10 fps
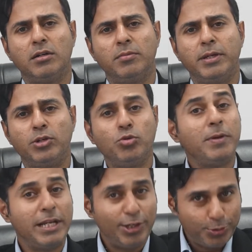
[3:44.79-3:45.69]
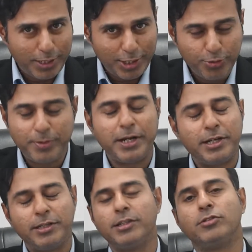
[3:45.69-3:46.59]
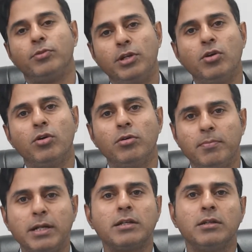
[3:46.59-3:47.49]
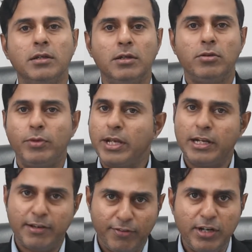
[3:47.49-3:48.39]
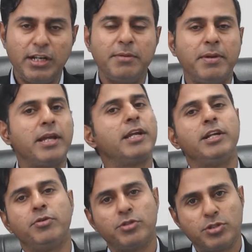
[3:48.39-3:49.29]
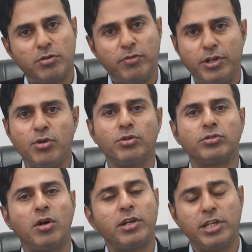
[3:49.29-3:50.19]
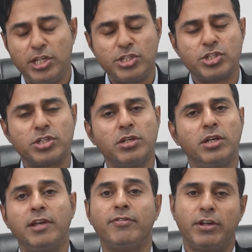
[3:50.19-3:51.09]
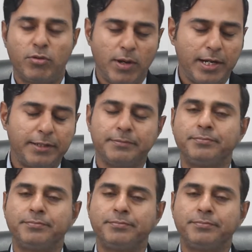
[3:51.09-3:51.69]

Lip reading: be too many to enumerate in this video, but we can definitely make individual videos on each if required.